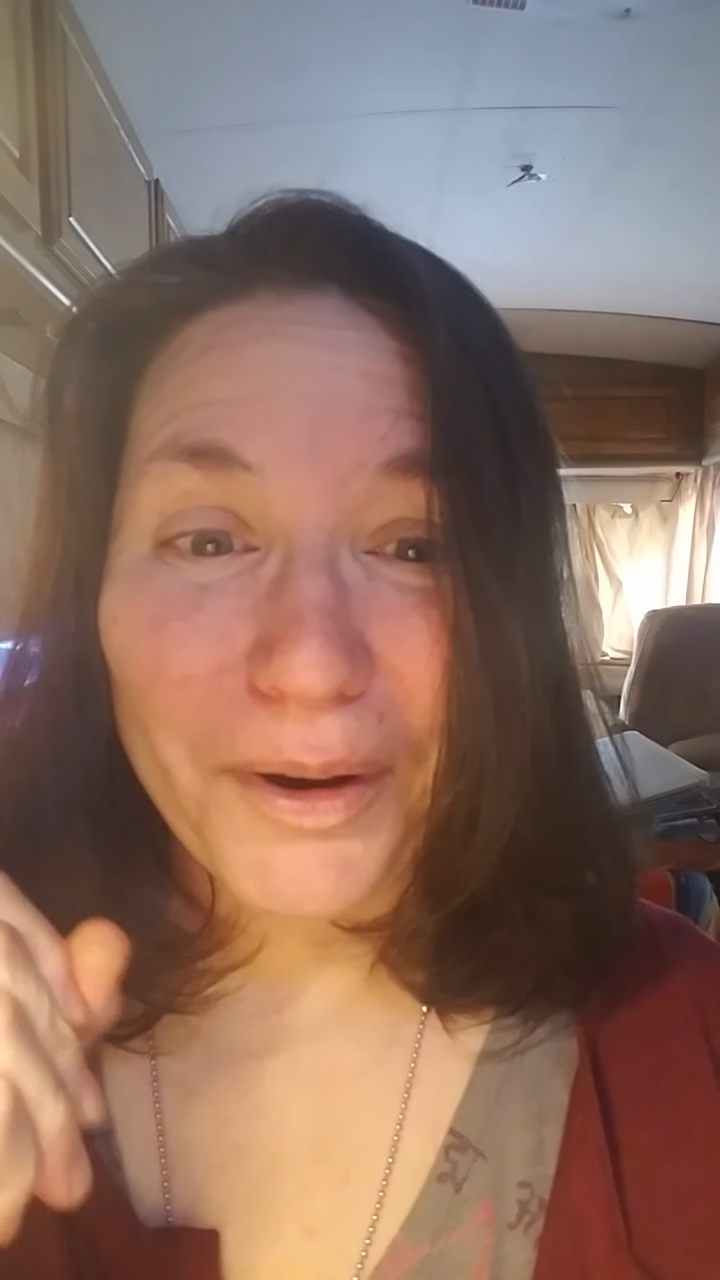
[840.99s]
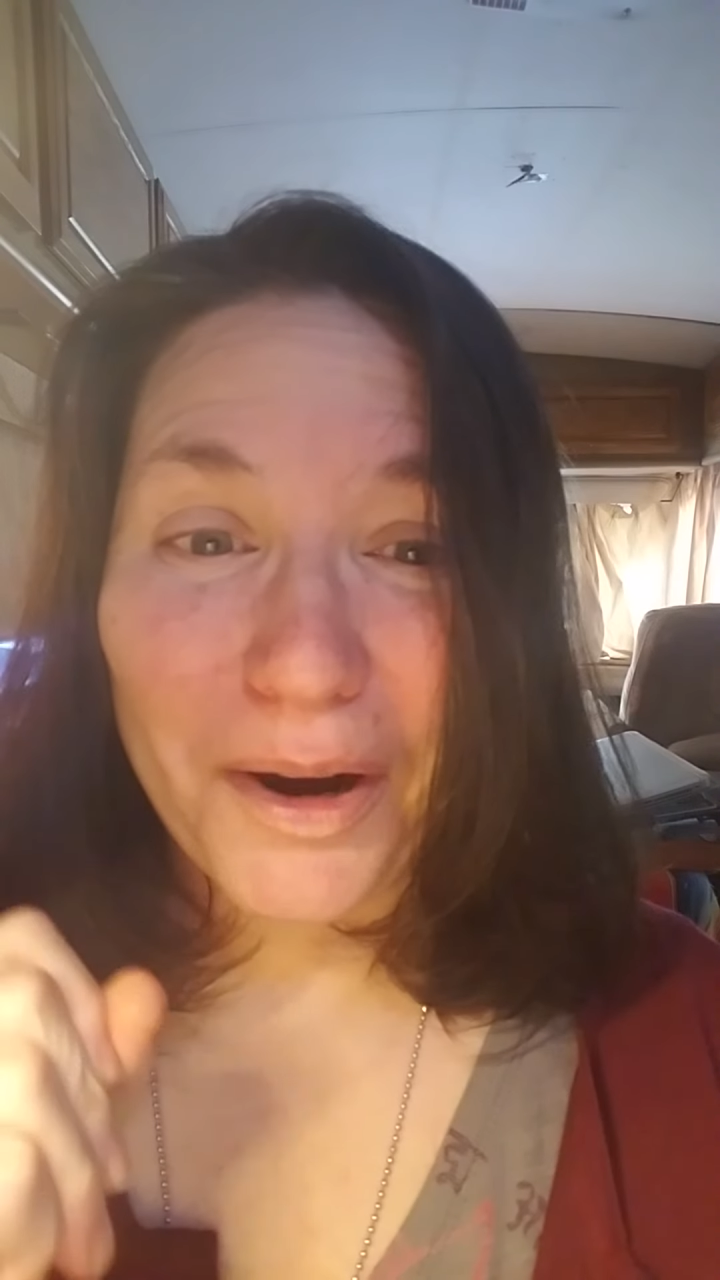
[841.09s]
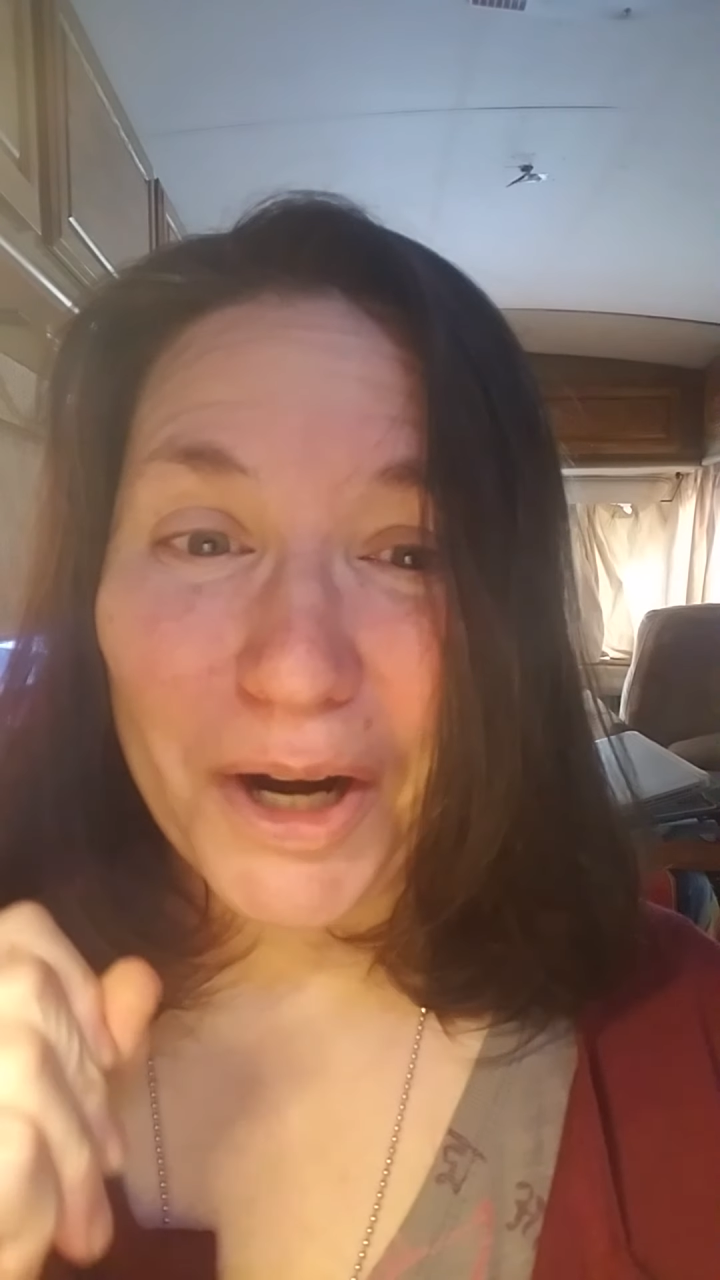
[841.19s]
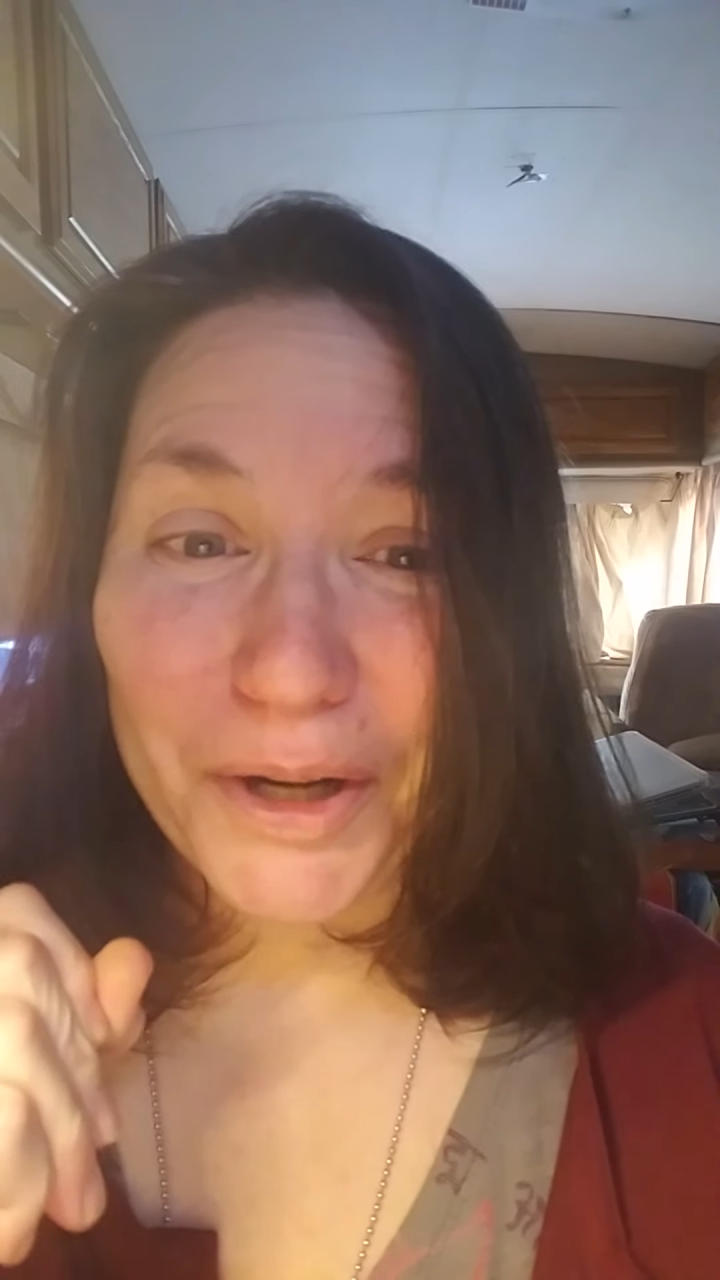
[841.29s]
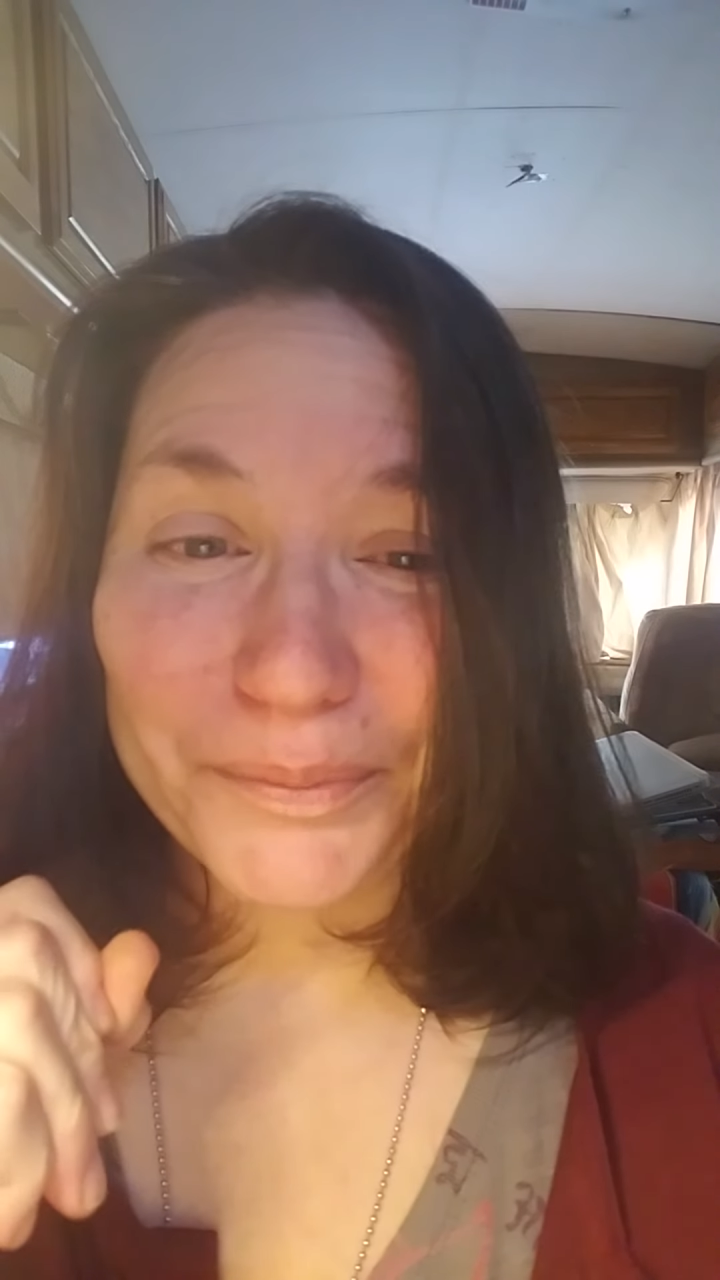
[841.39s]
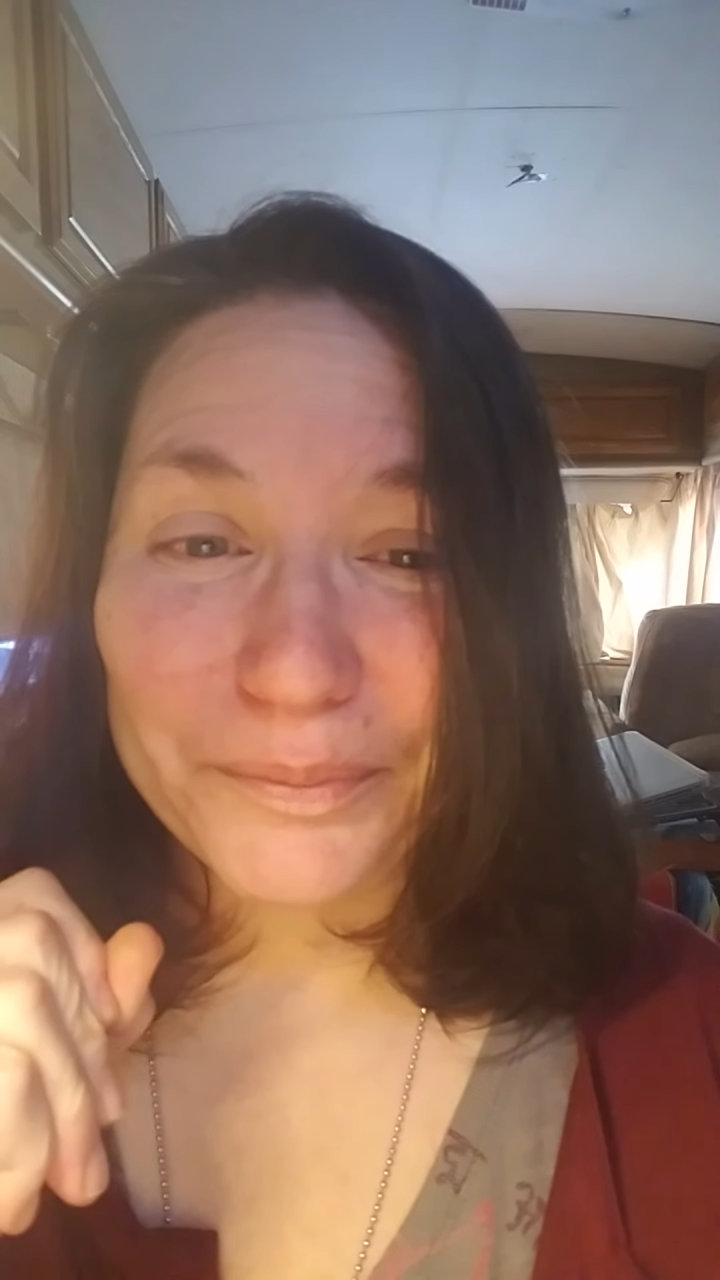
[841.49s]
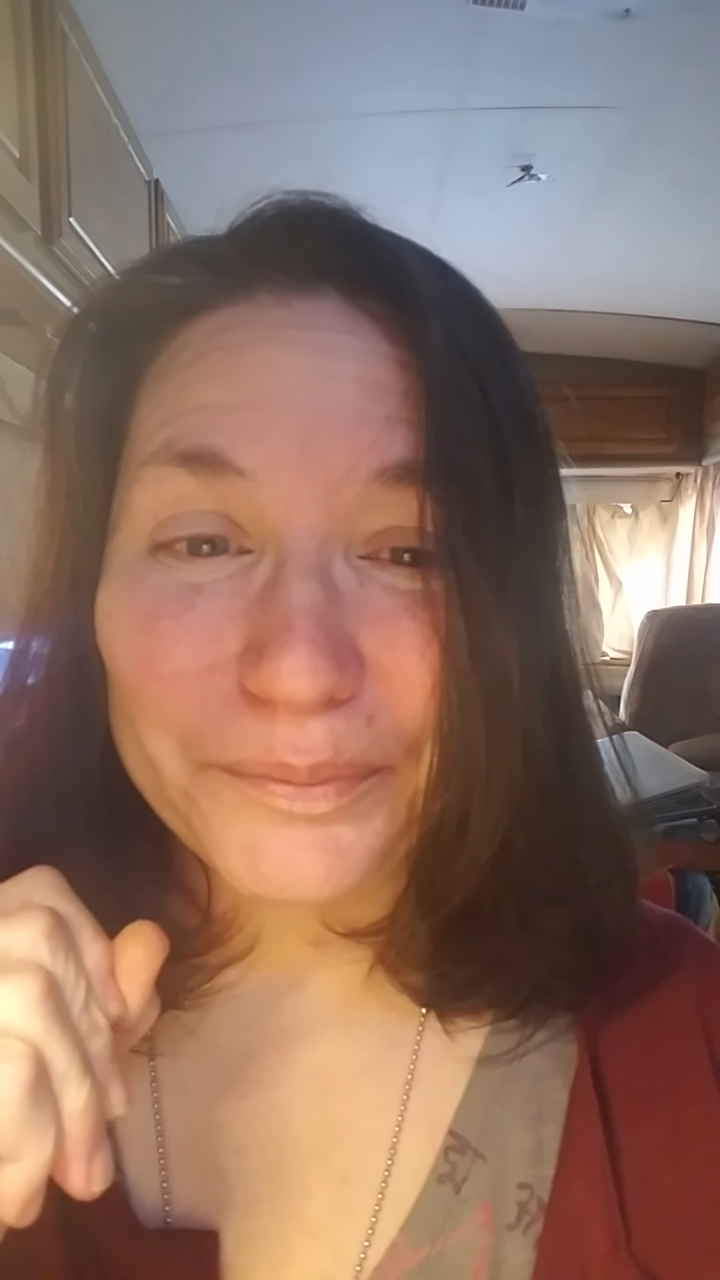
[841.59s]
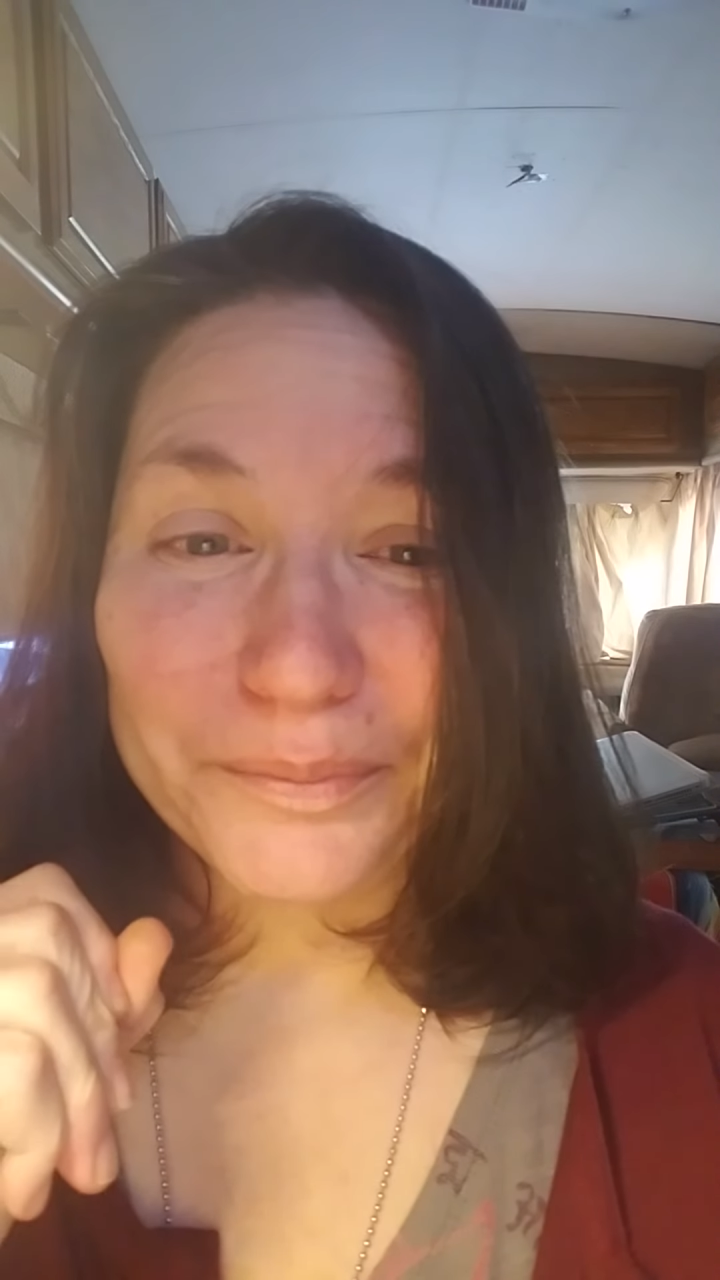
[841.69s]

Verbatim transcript: our